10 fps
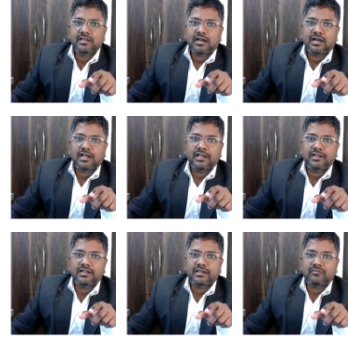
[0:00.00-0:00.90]
and
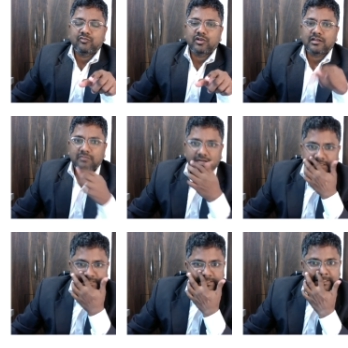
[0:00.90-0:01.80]
molar
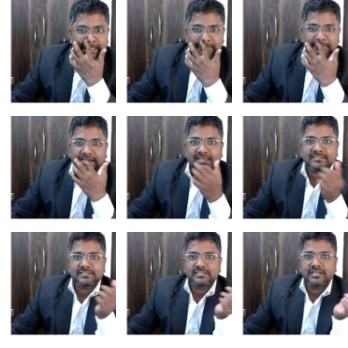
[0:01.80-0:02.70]
mass of gas
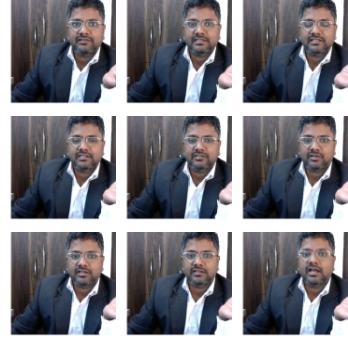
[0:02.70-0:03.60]
is given, then you
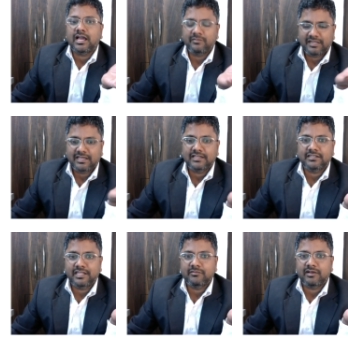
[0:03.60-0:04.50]
can,
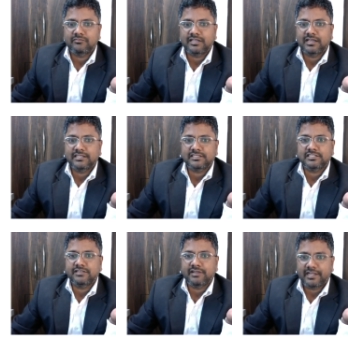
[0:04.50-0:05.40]
name of the gas is
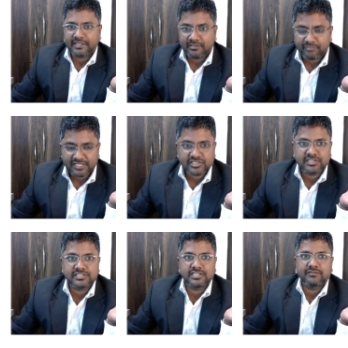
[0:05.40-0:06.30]
given and temperature
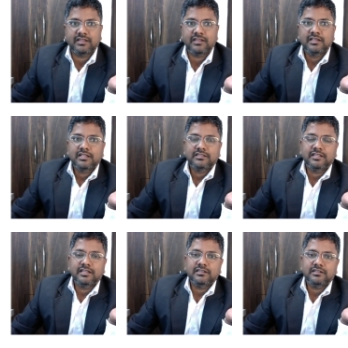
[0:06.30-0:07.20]
is given,
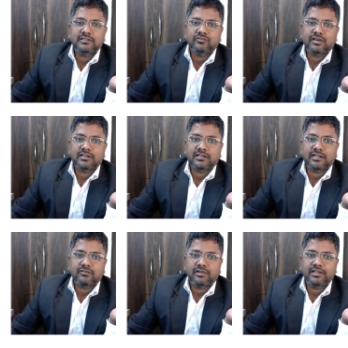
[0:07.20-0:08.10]
then you can
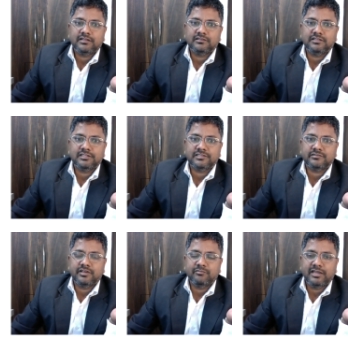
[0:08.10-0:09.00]
calculate this
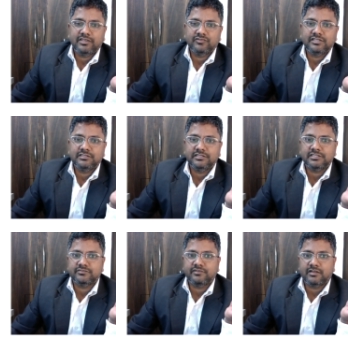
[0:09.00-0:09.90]
by using this
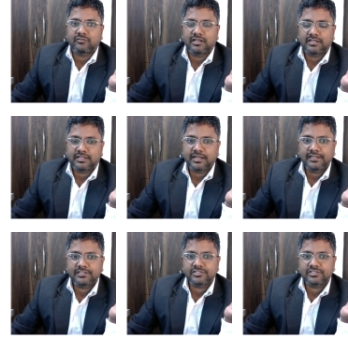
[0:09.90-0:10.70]
formula, right?